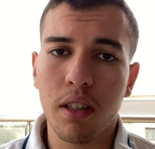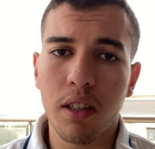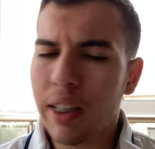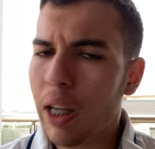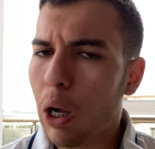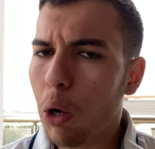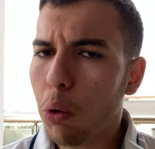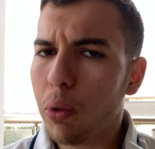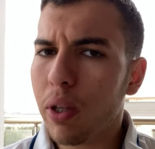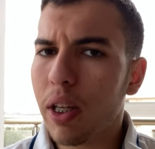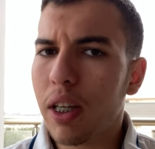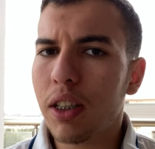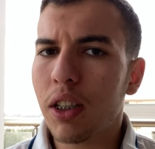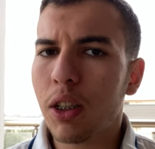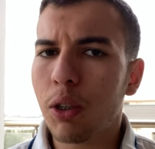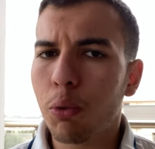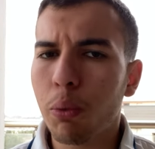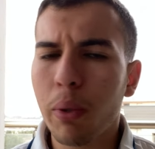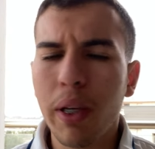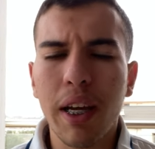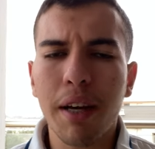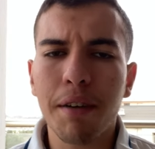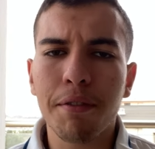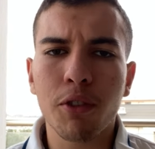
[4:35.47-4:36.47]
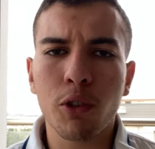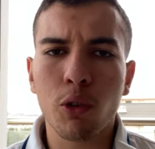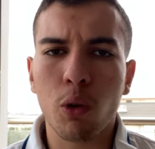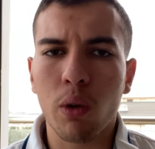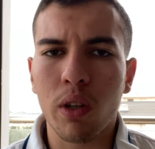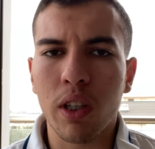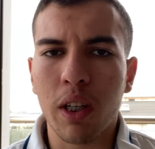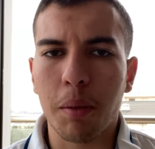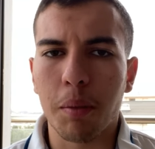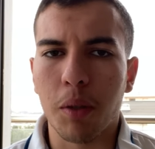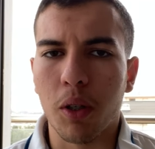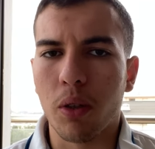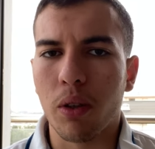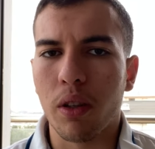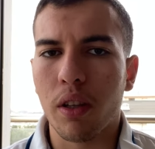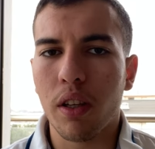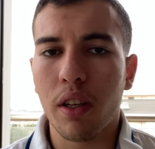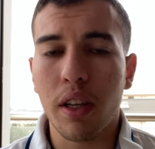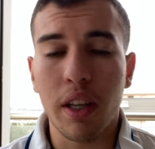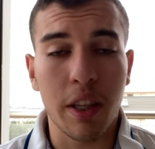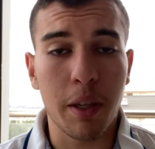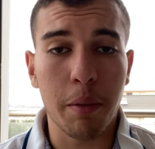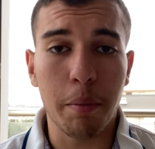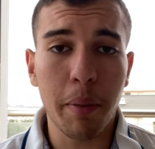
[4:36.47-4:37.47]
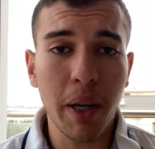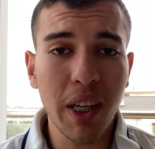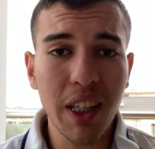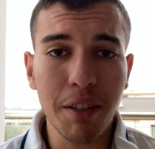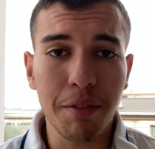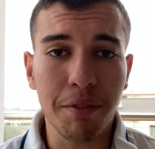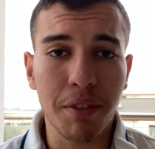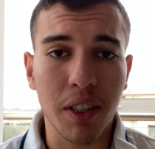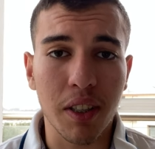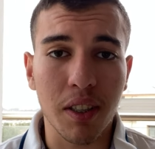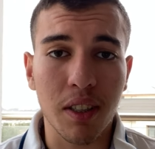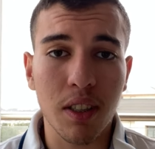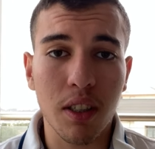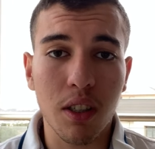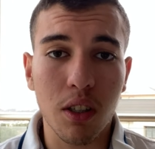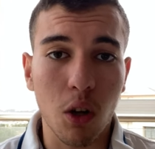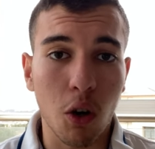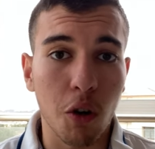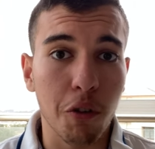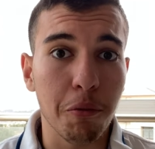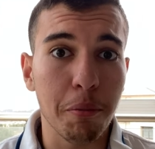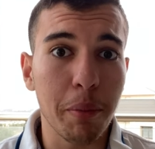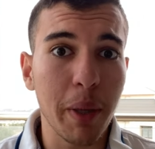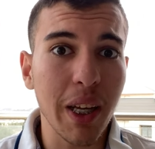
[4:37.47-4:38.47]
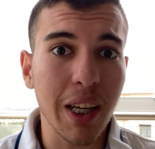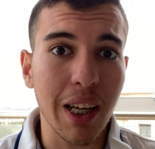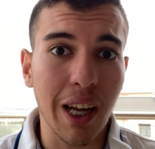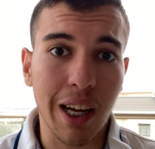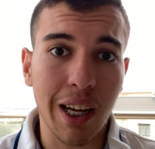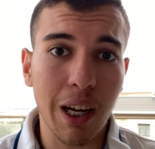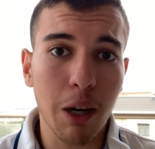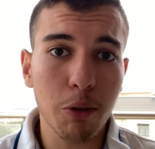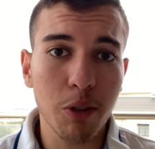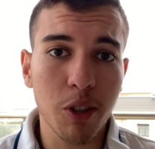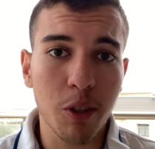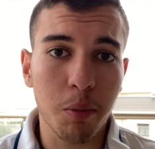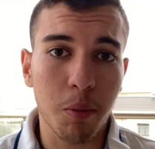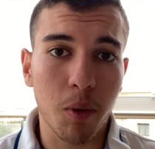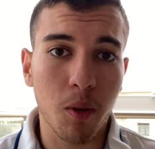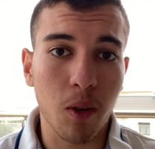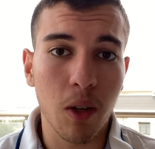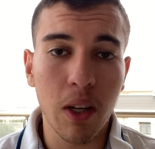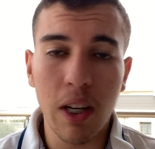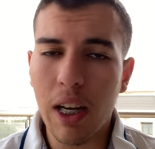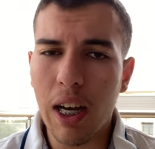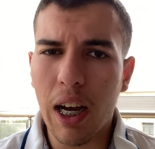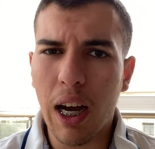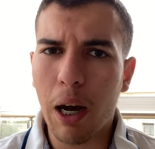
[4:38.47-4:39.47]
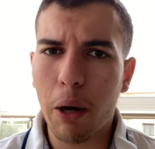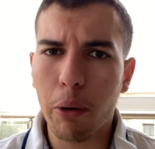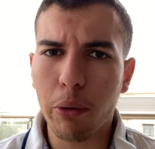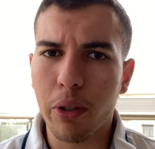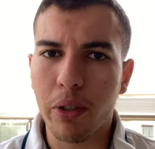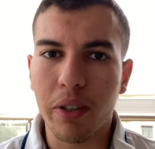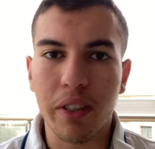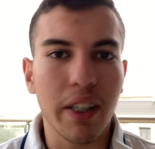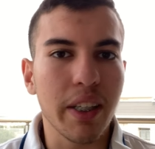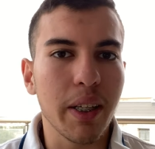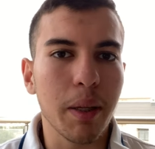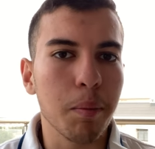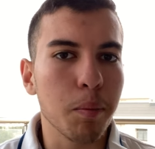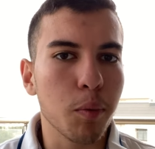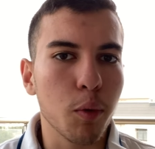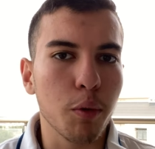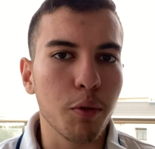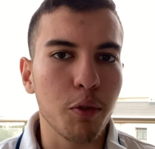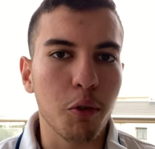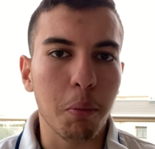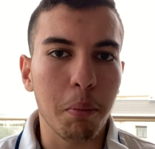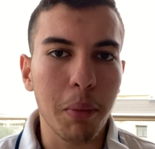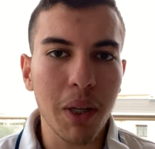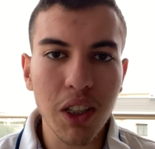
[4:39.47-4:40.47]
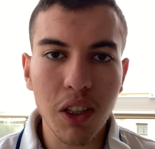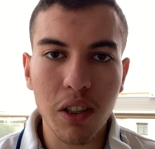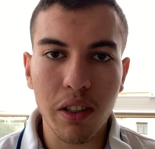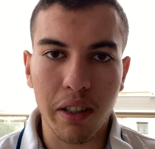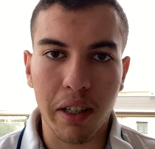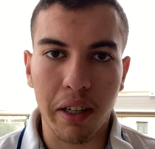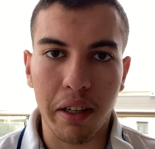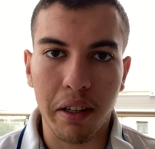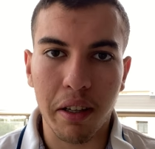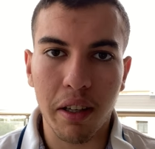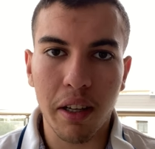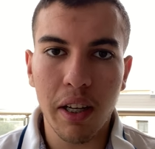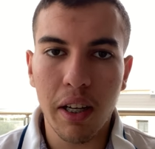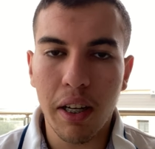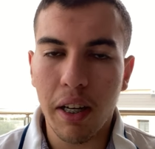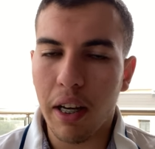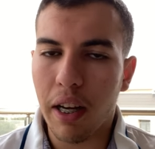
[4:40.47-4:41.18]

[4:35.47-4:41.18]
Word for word: Now that we have talked about the benefits of being accountable, how does it improve your mental health?